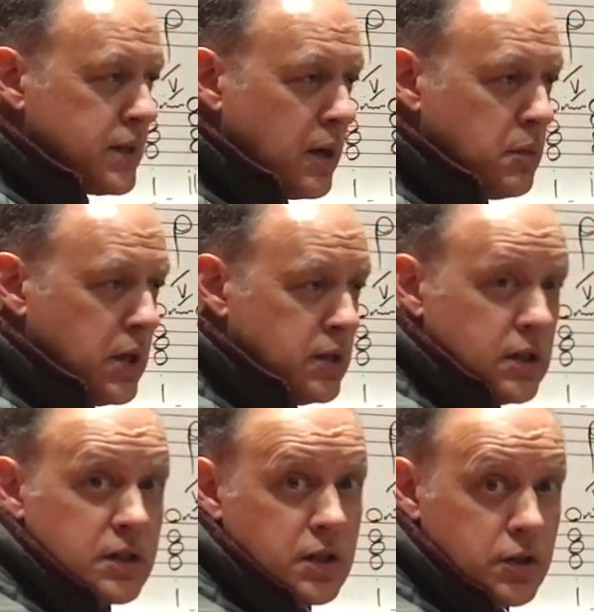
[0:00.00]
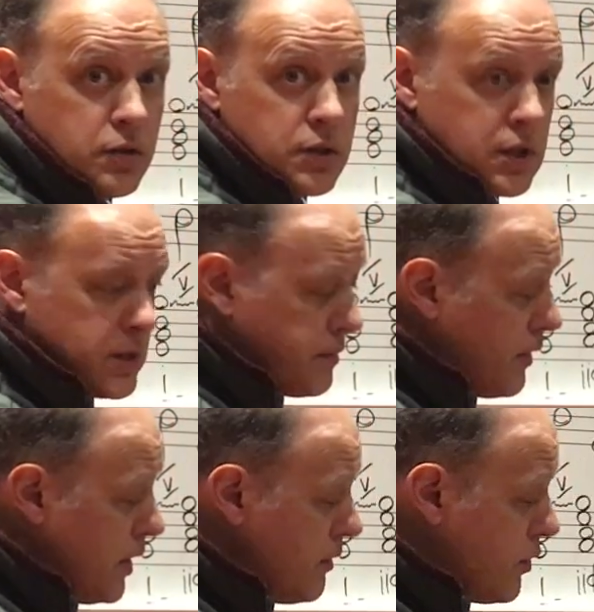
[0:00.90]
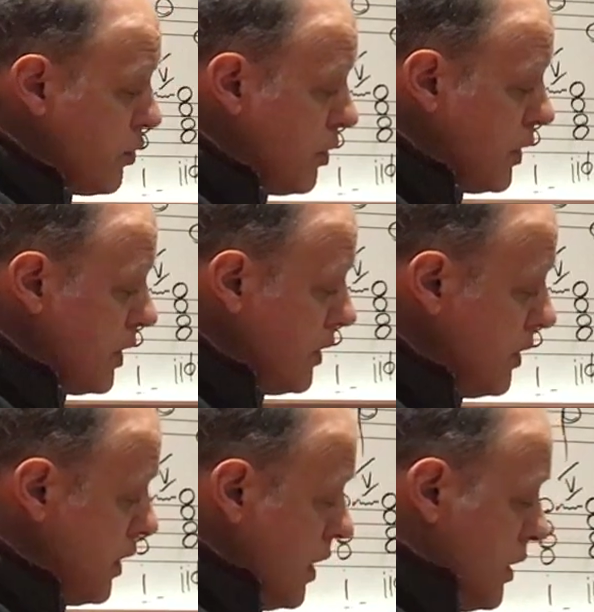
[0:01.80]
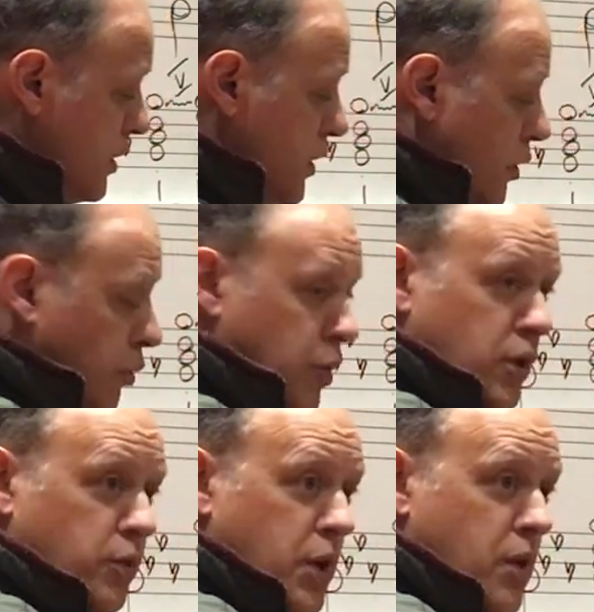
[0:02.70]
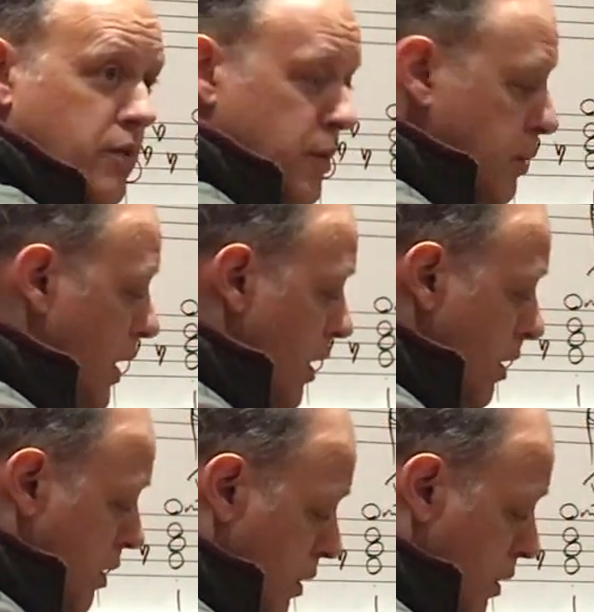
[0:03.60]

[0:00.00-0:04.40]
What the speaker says: that means it's a 2/6/5 chord. So where do we go from there?